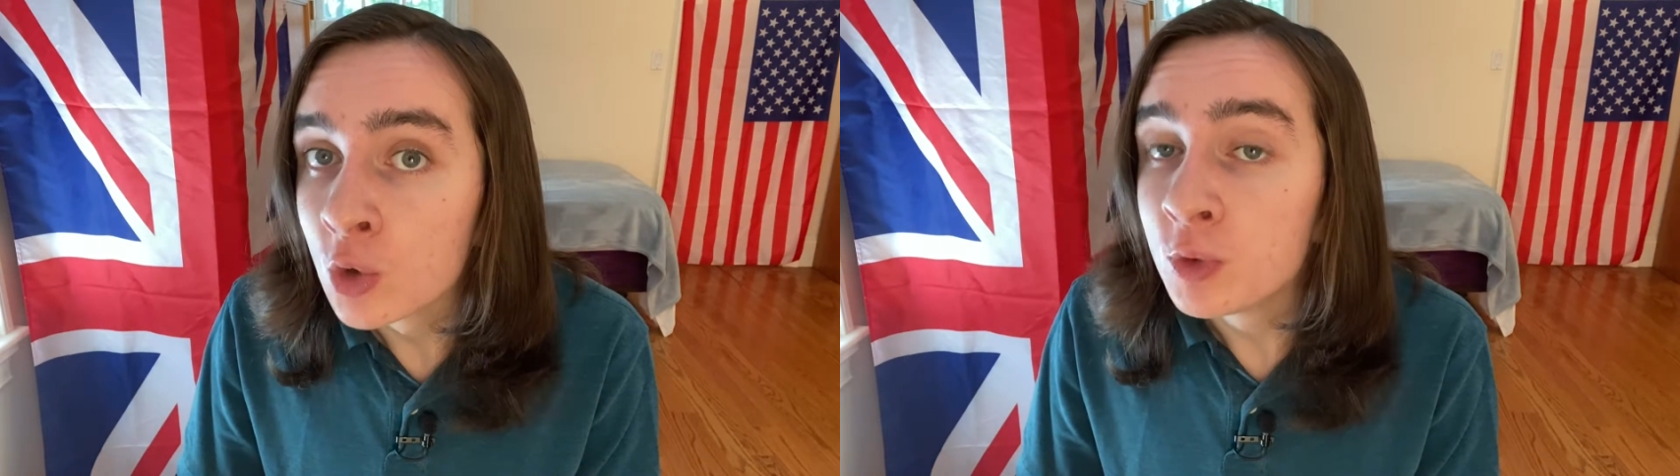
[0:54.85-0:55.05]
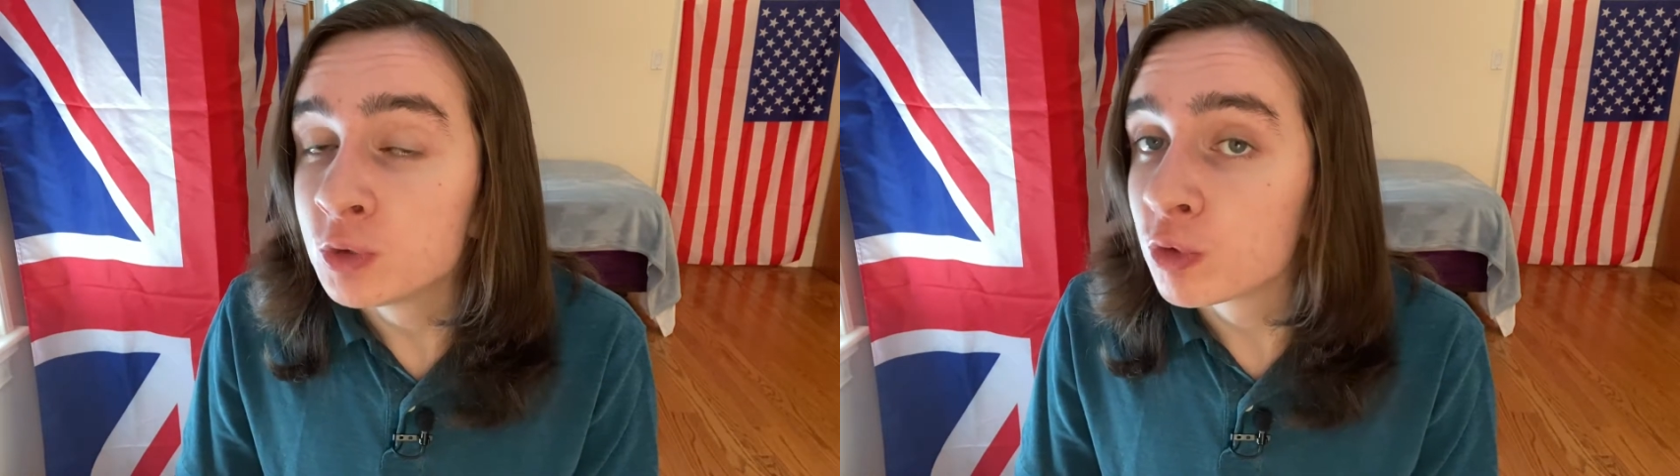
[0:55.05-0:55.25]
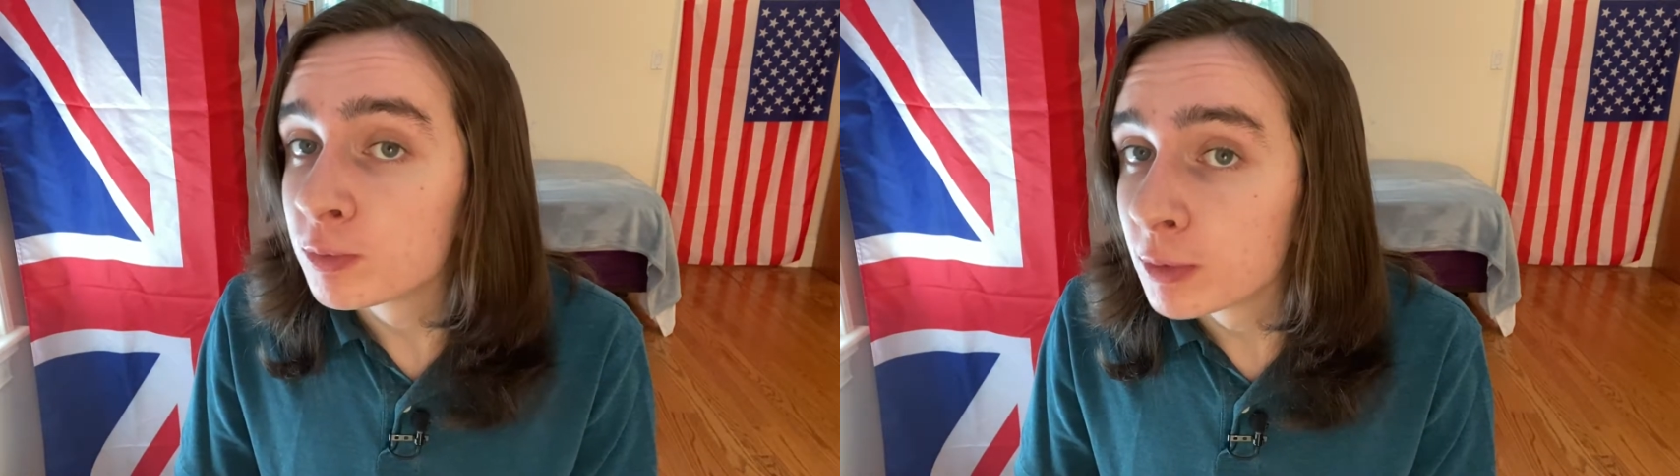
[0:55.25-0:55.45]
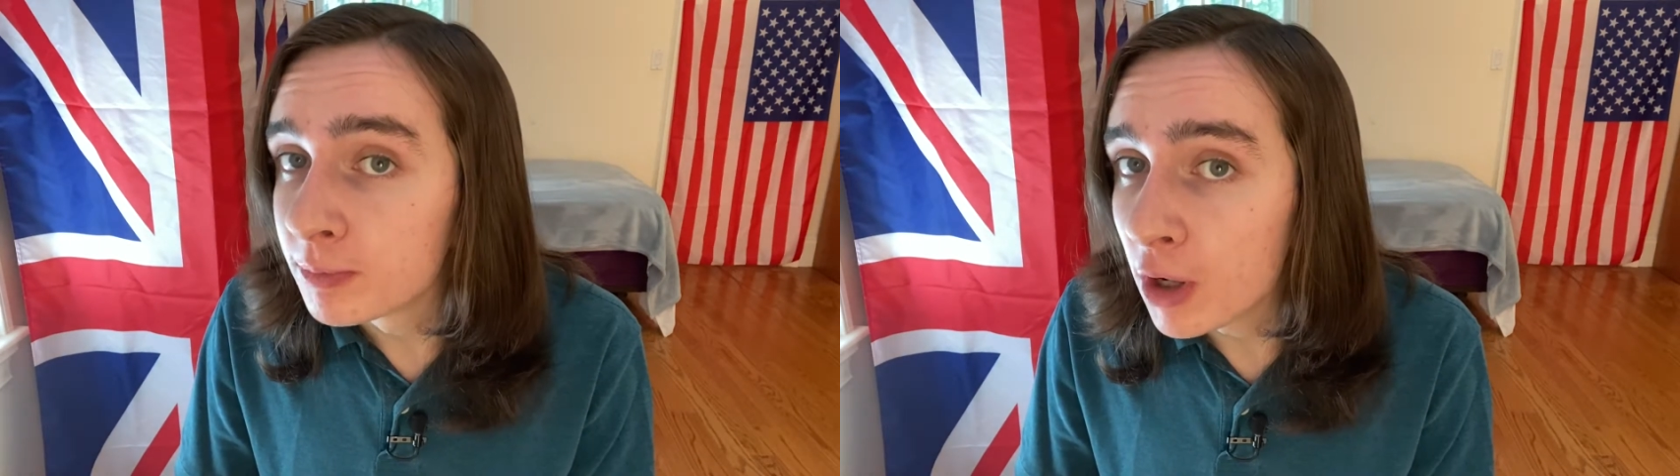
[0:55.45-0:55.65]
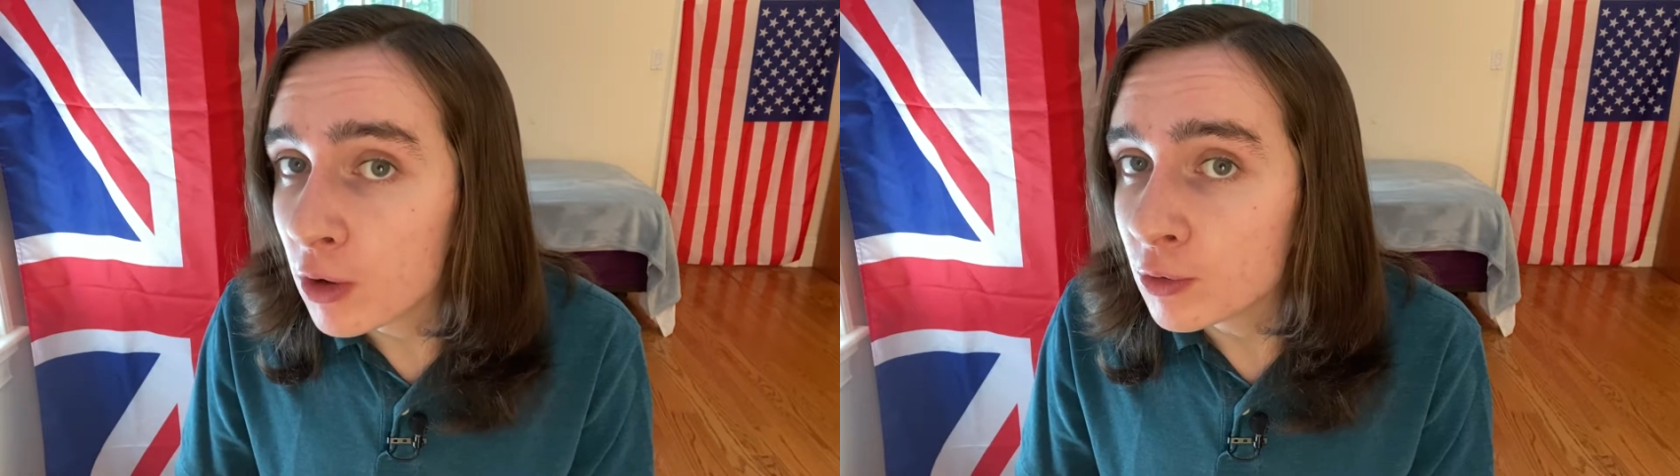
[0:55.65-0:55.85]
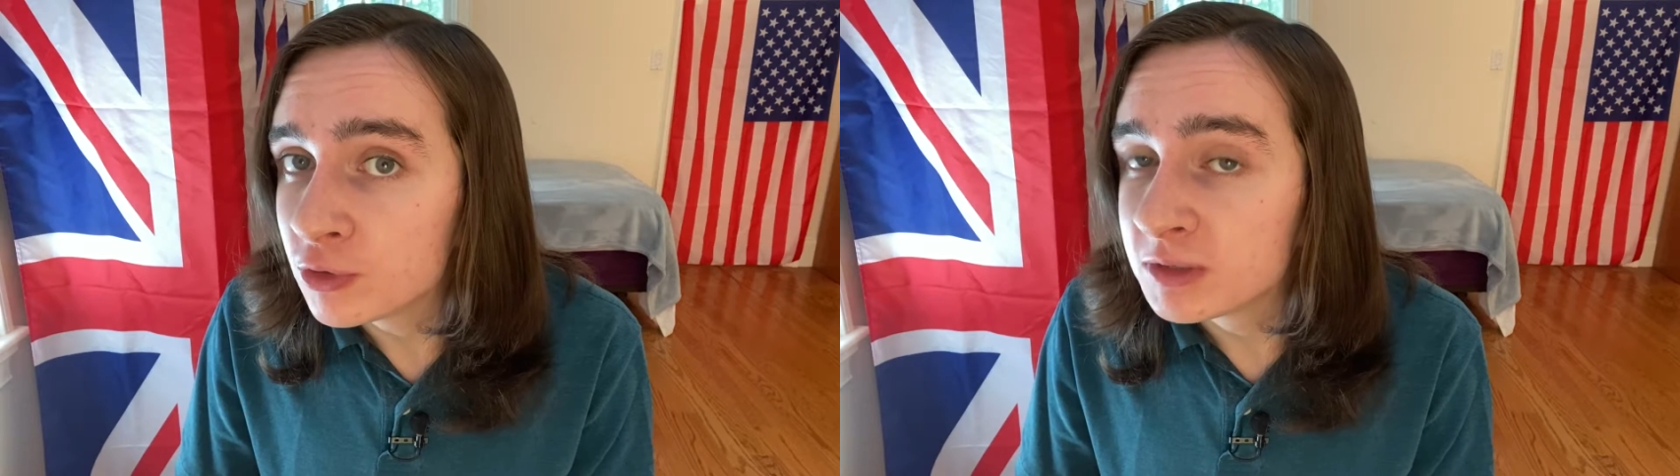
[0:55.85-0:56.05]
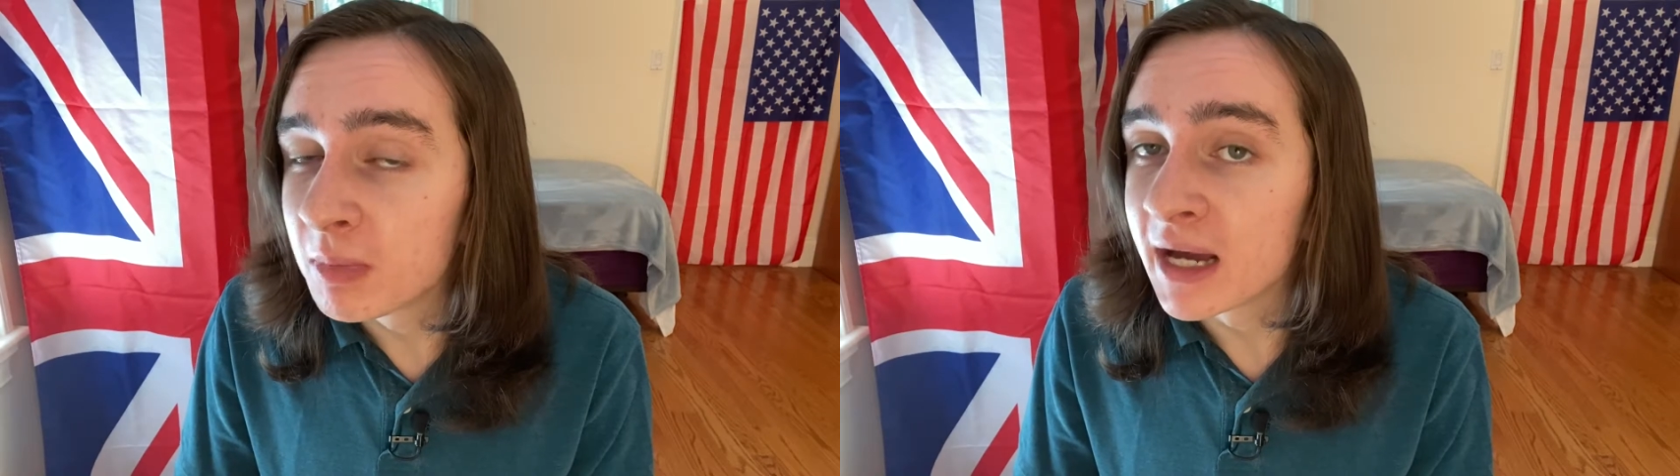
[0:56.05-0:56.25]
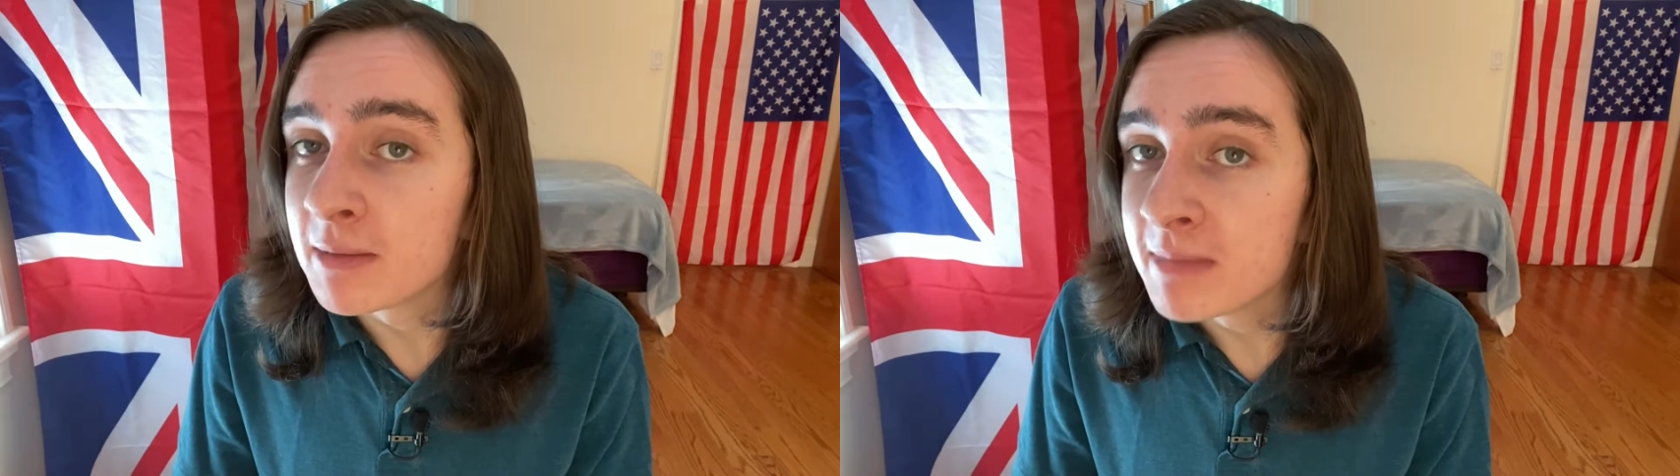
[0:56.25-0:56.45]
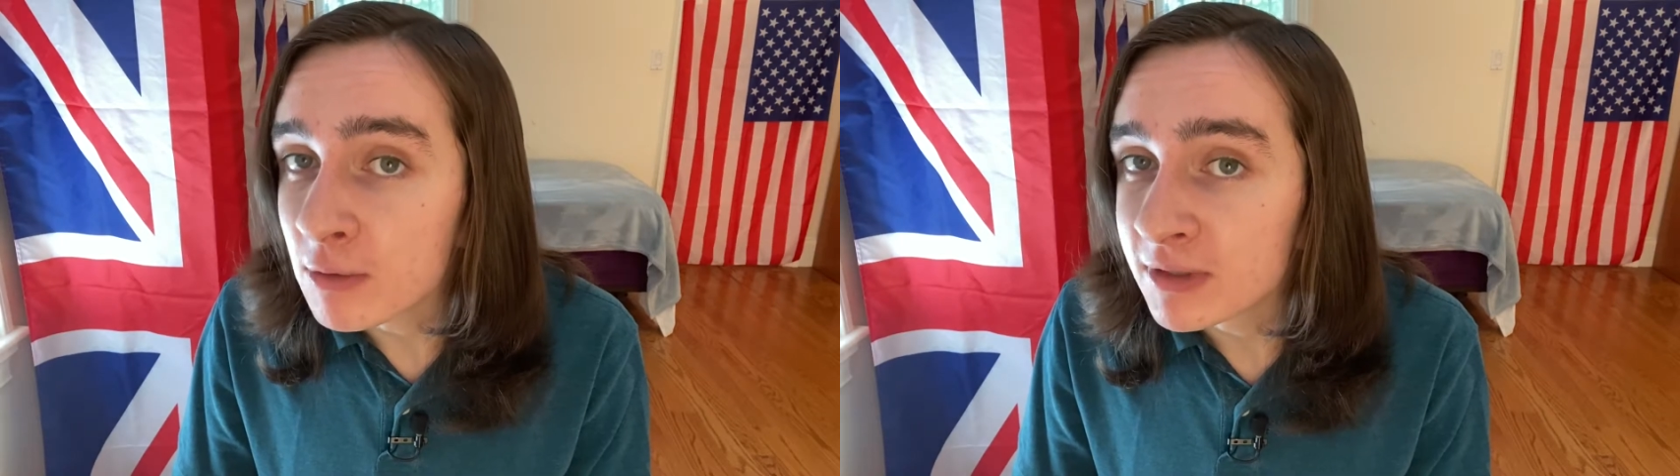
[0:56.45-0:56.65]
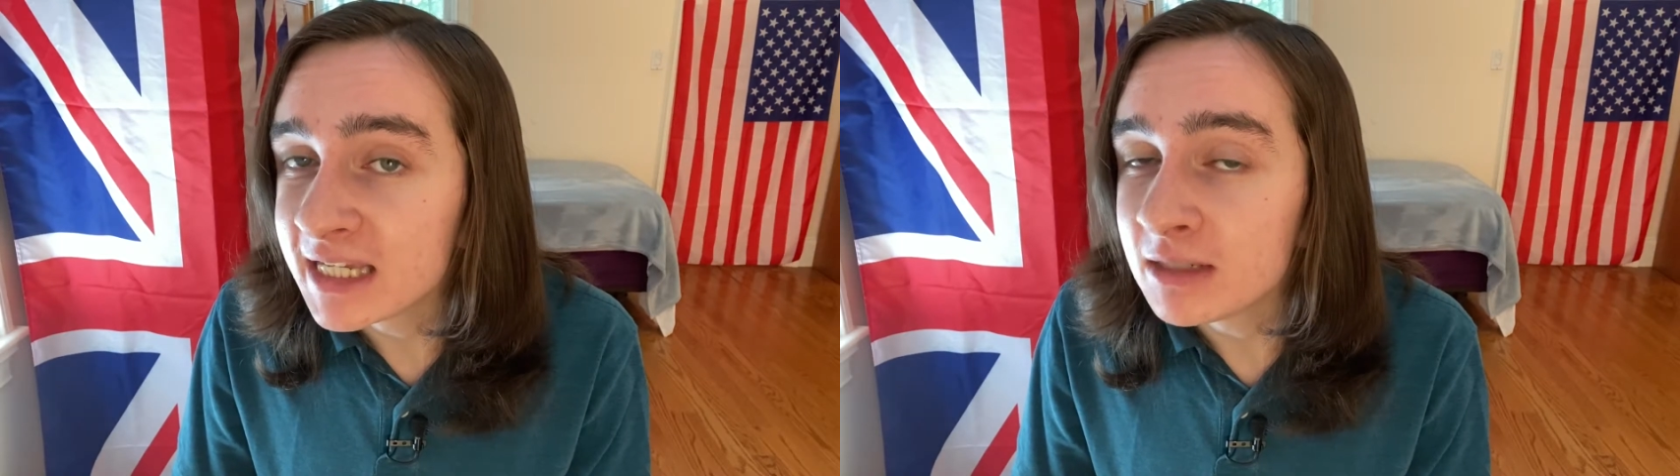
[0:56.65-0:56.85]
which were proposed by
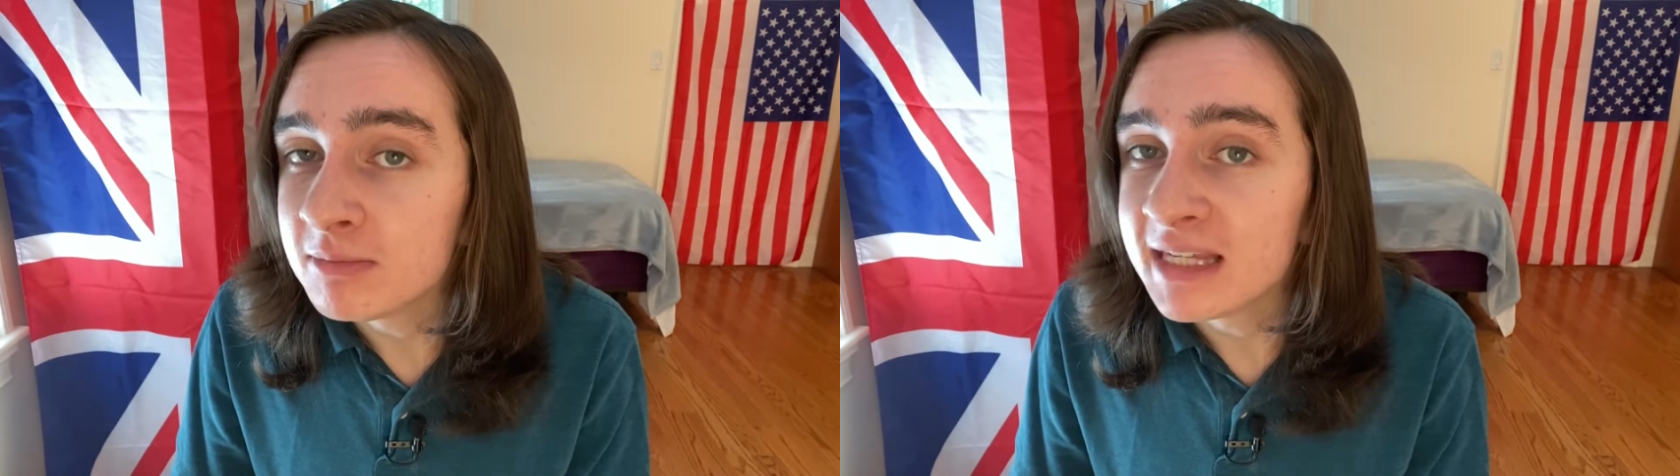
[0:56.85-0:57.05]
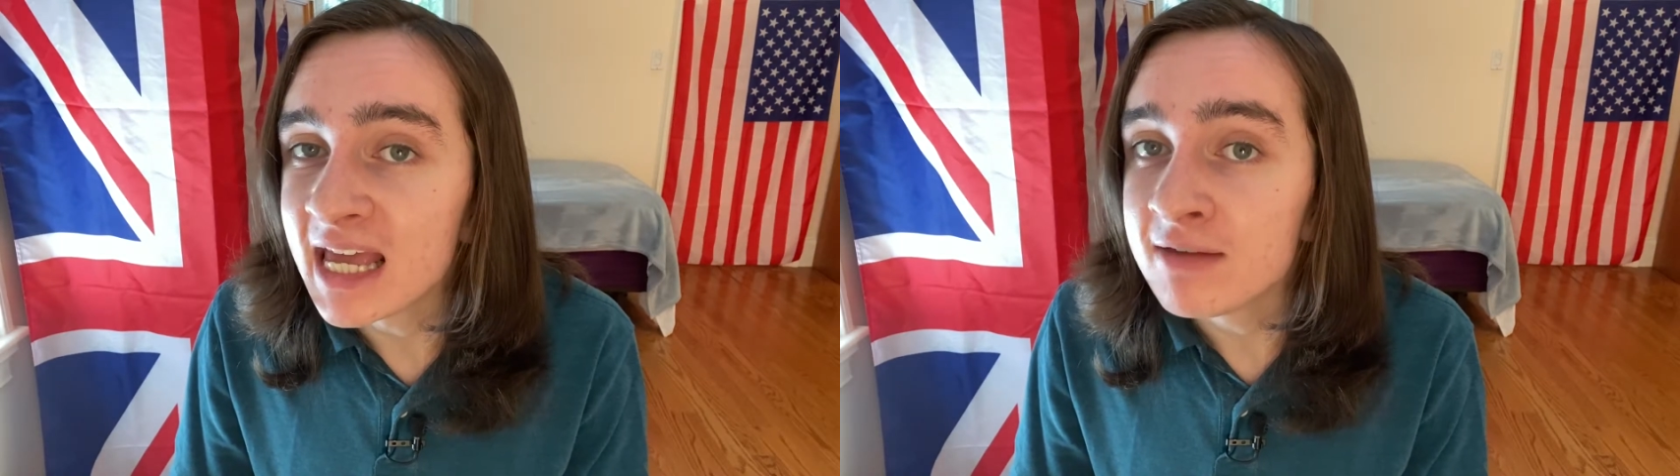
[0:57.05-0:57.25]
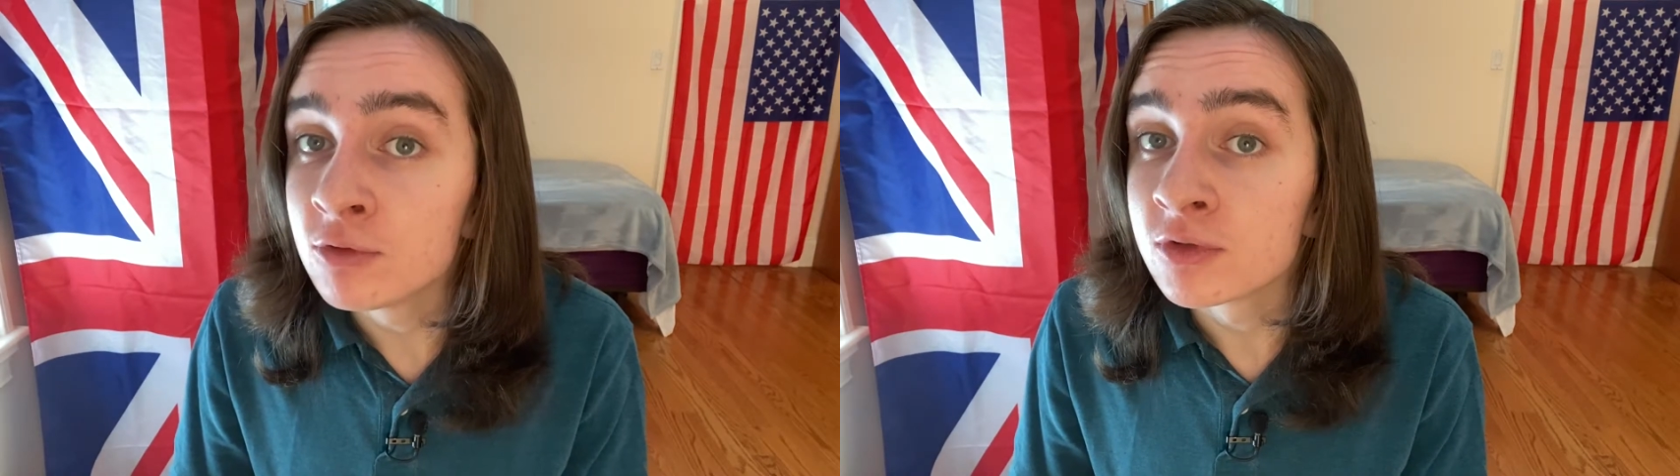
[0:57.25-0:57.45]
American behavioral